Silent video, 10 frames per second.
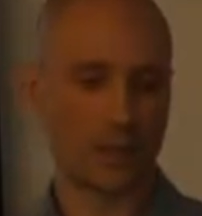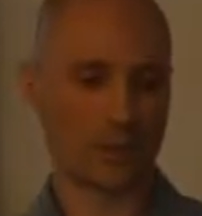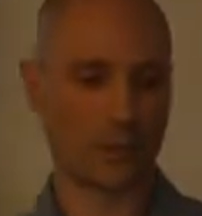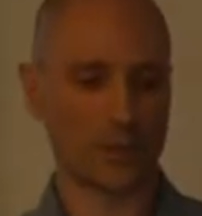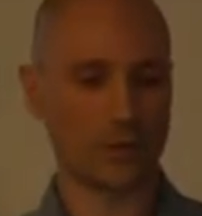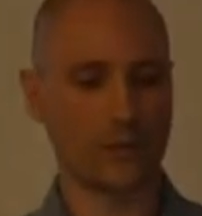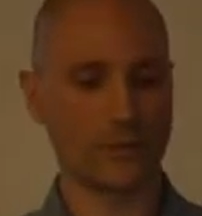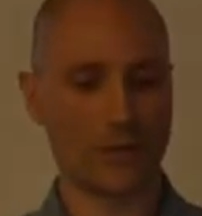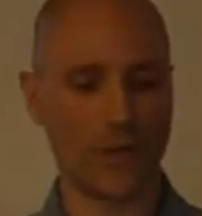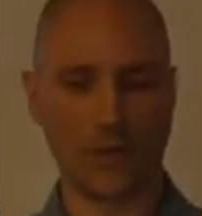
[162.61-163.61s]
proportional
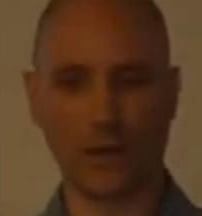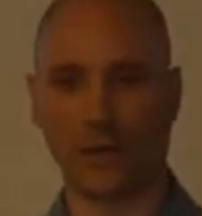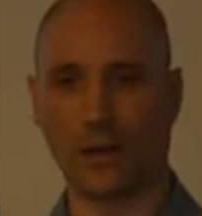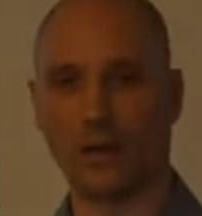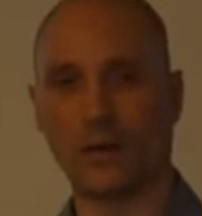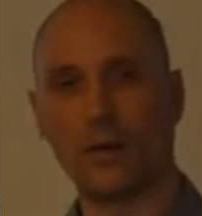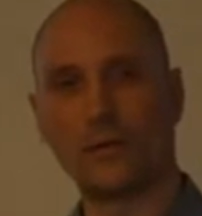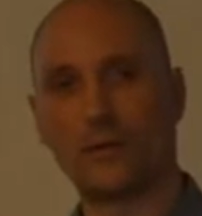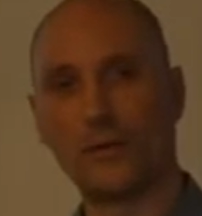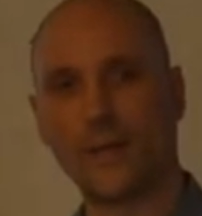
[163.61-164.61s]

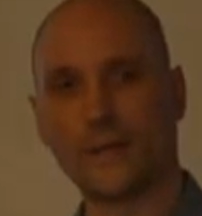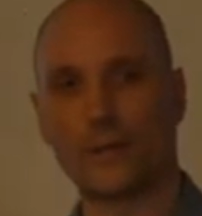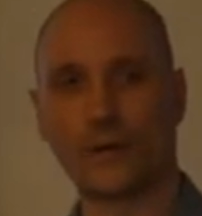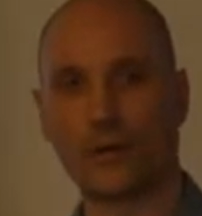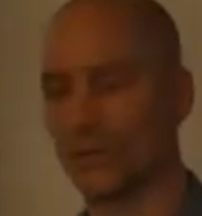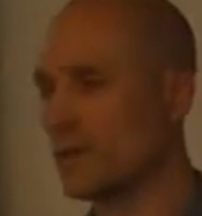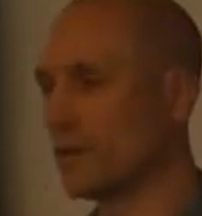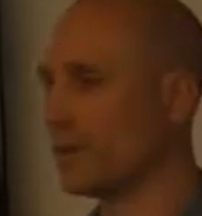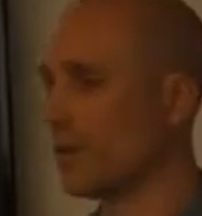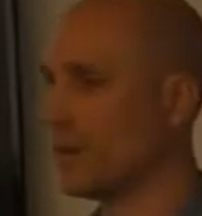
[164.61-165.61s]
to his
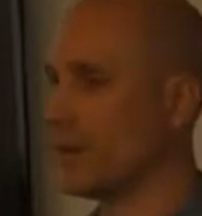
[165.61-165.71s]
computing